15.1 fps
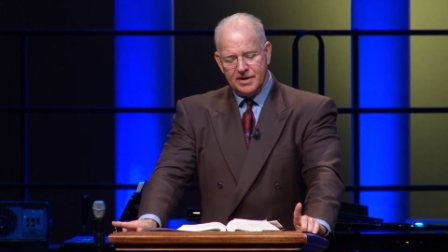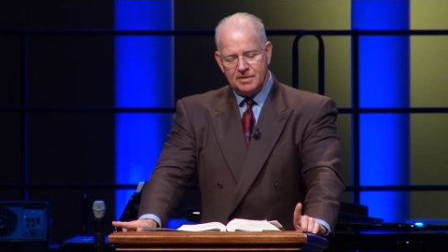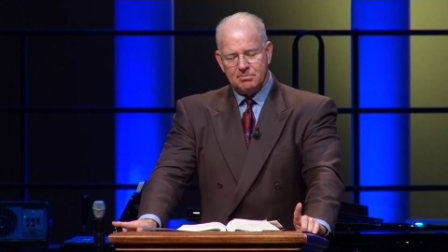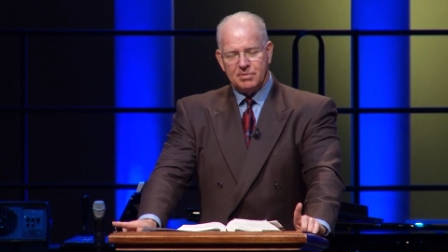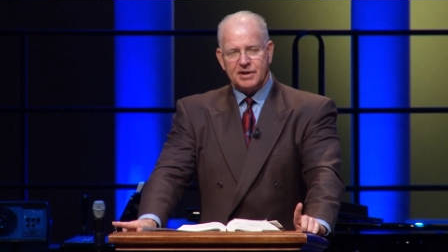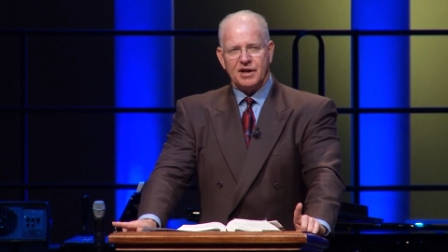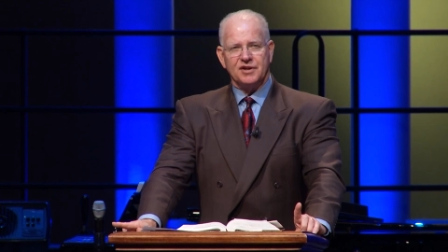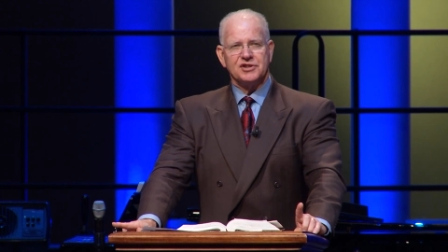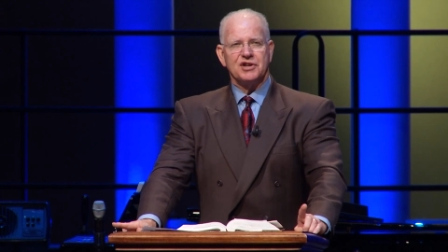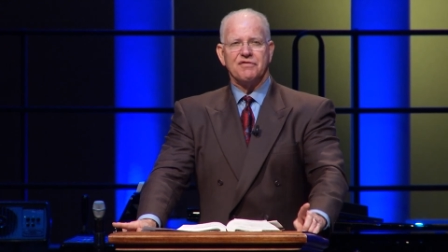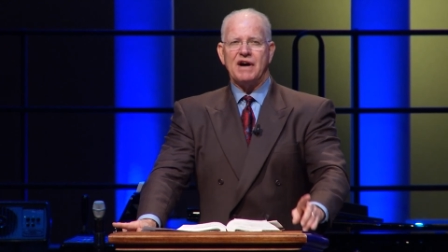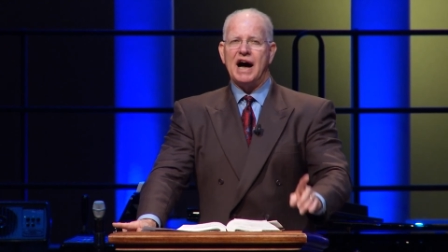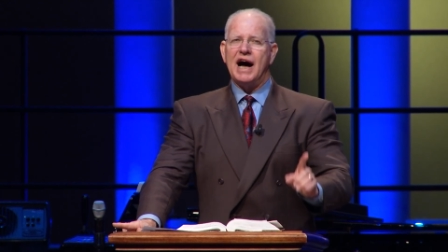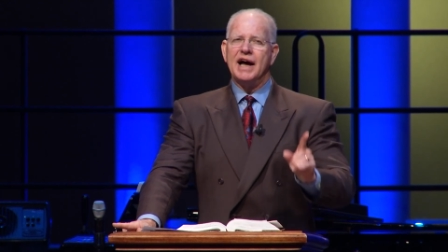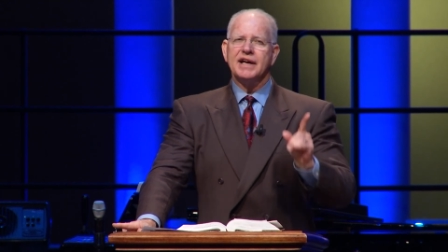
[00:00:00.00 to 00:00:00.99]
Because if
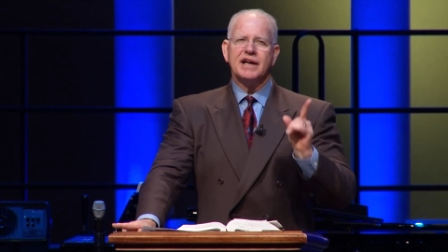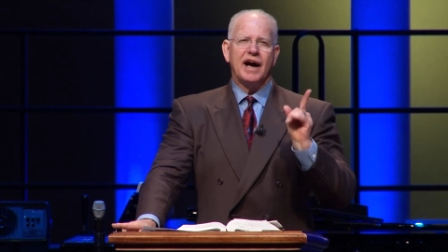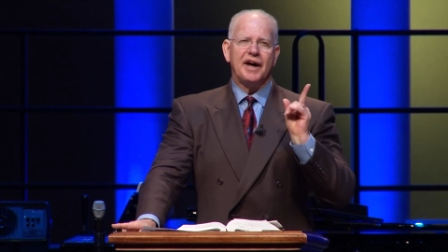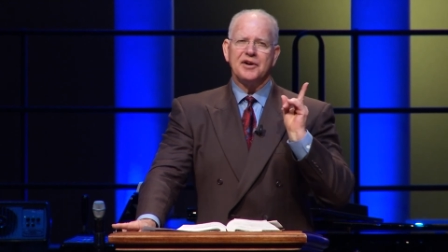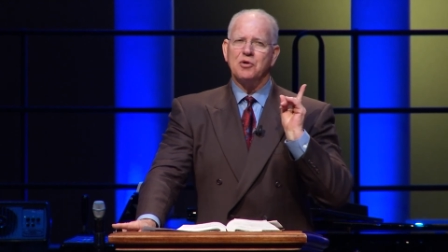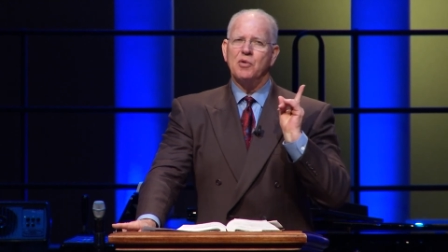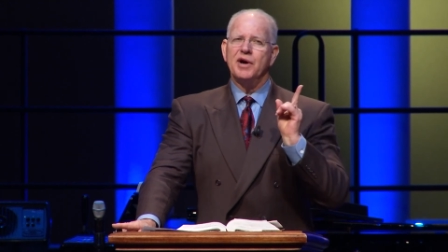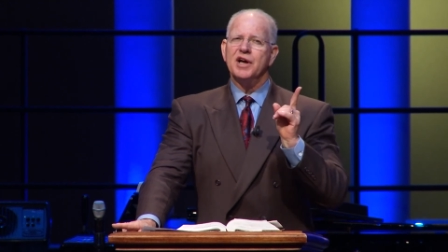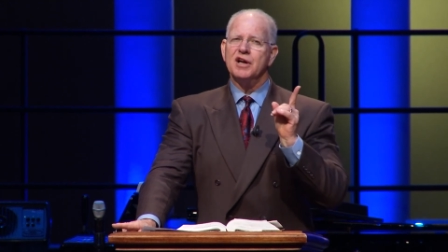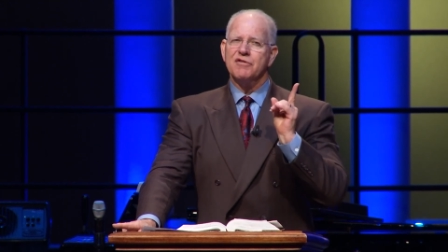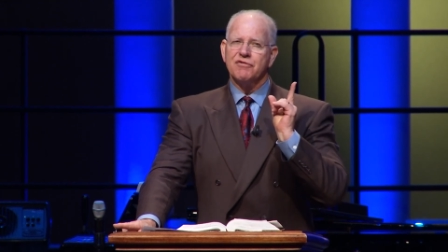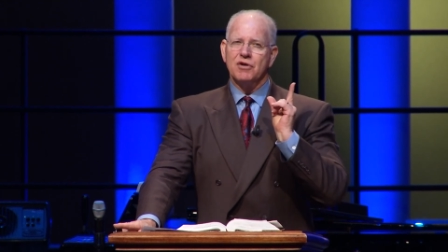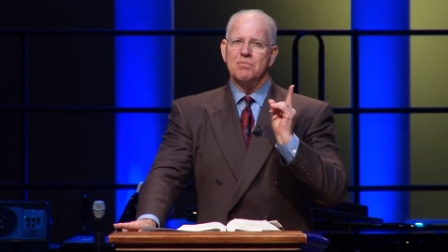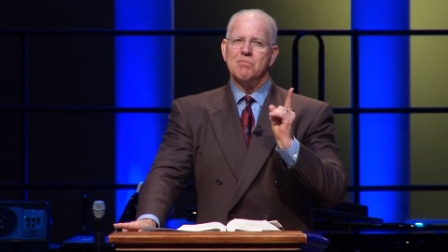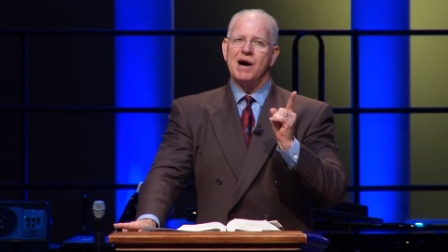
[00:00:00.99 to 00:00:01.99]
I got away
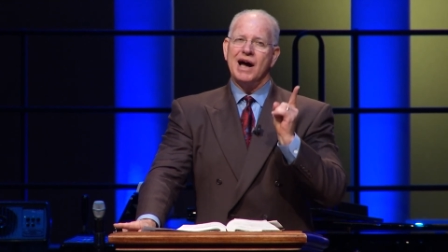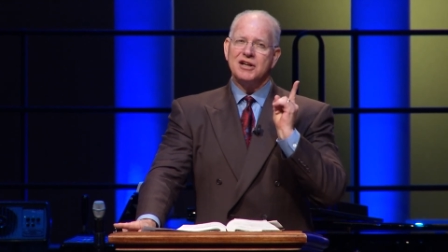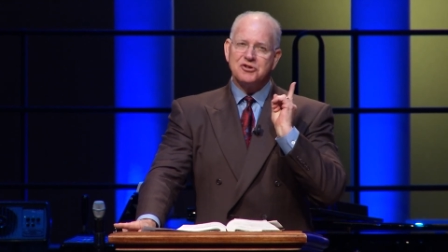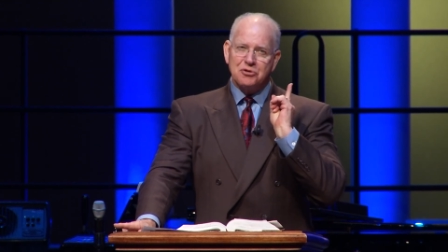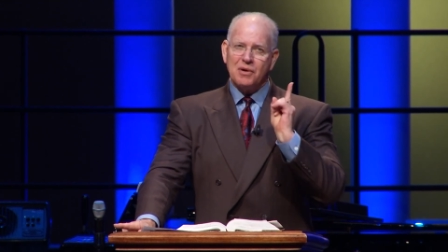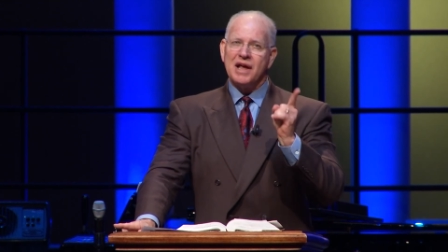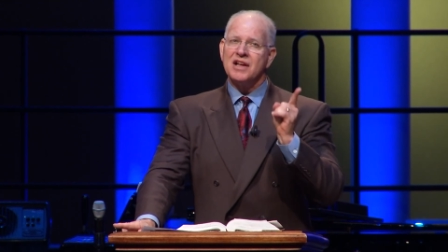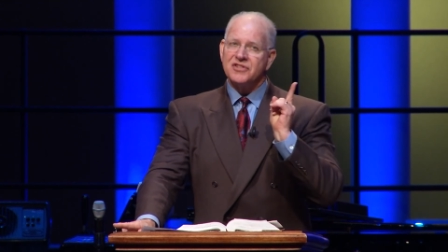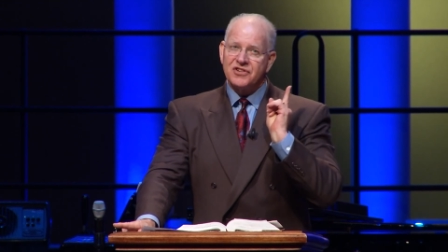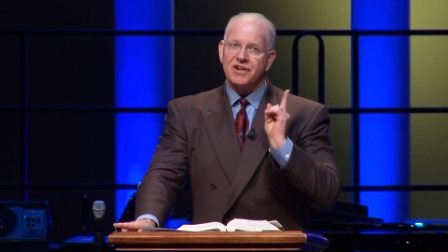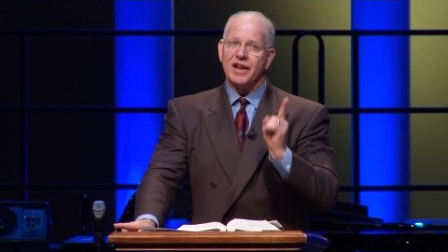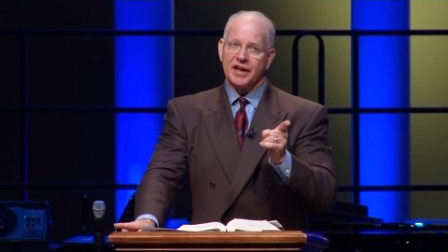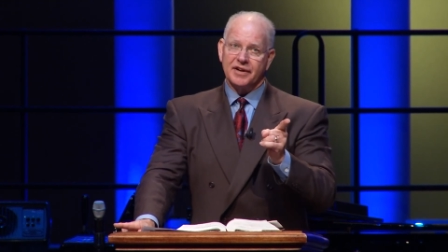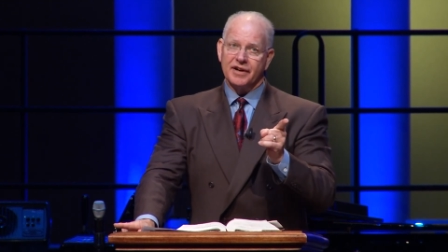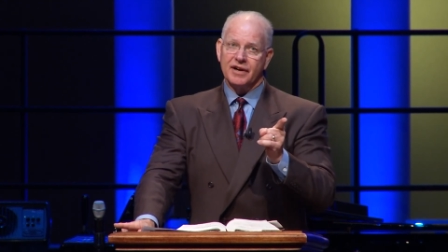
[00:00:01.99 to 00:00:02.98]
from my
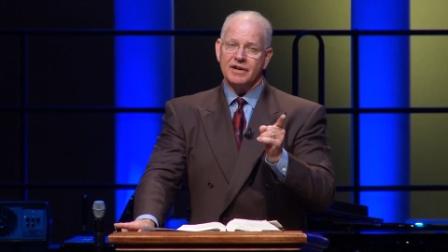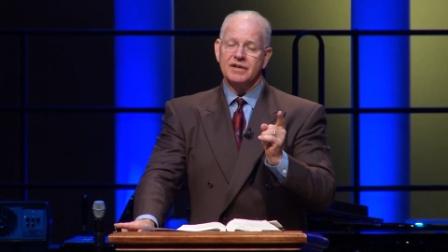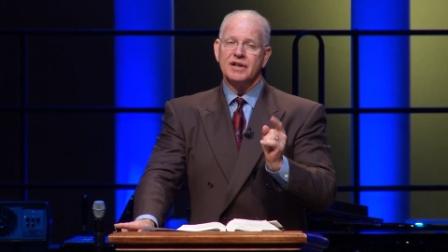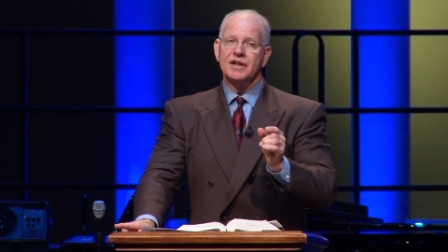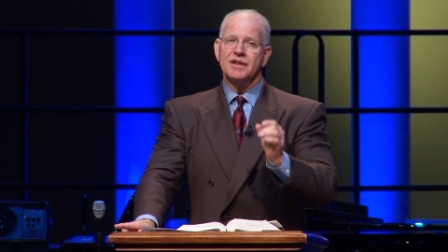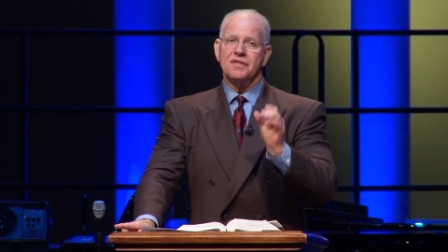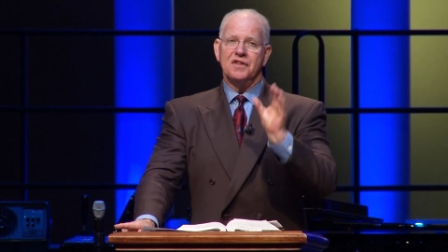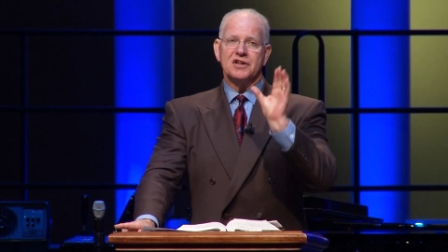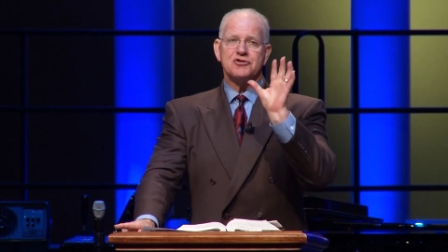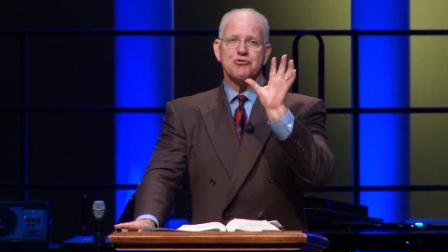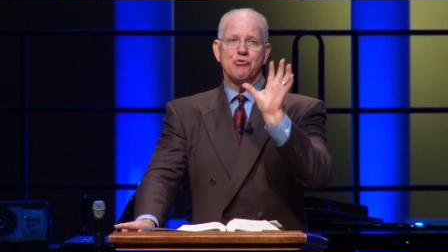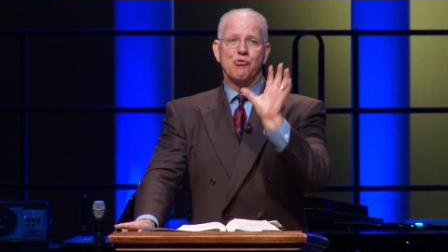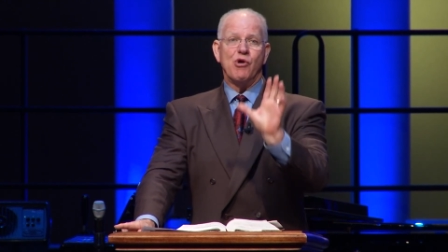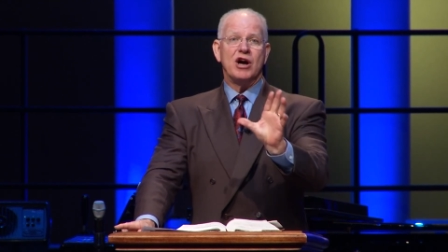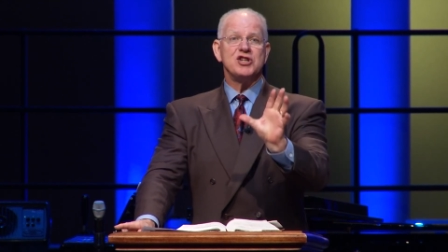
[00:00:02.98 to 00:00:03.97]
translator, this
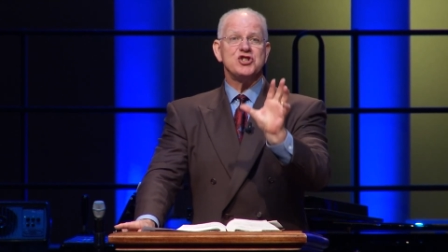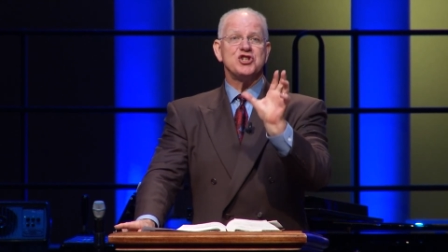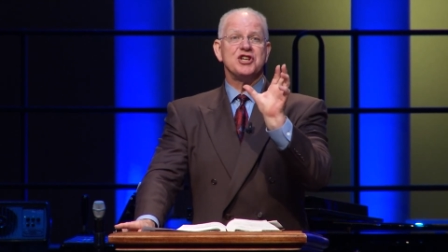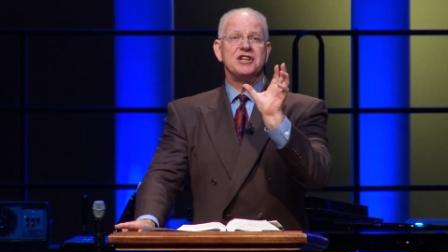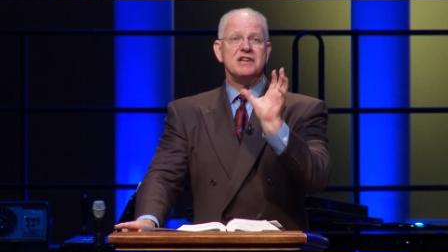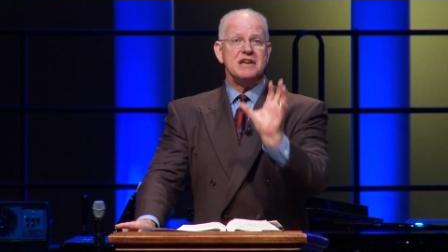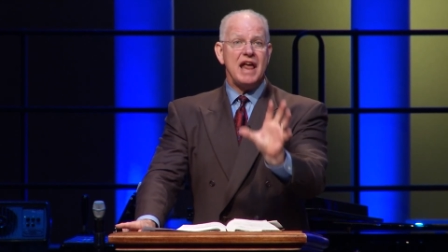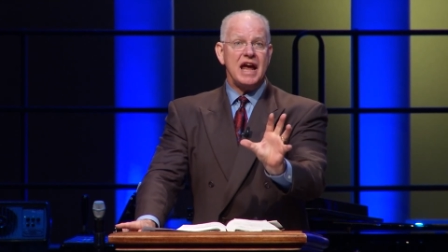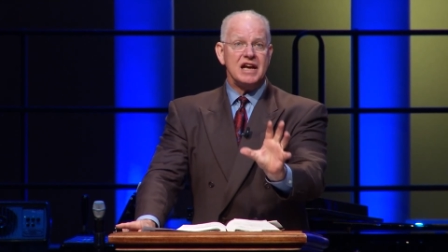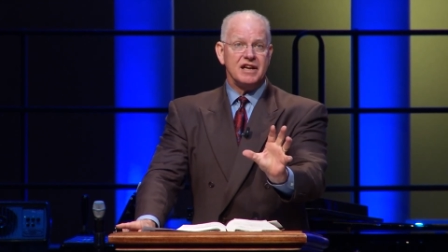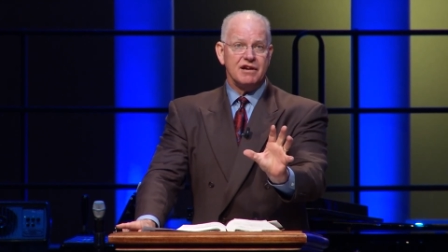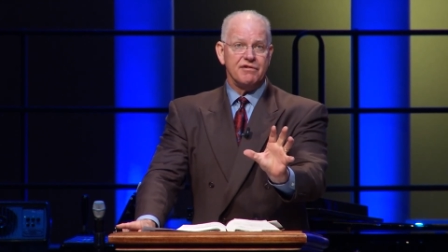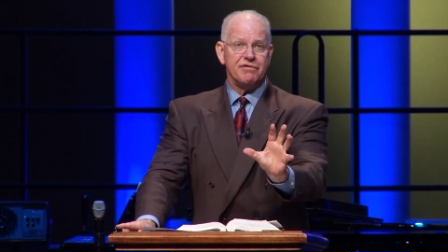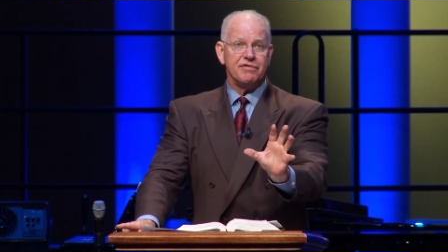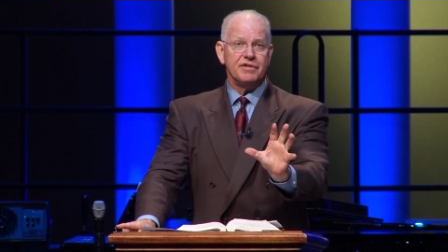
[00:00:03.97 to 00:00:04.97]
Russian native,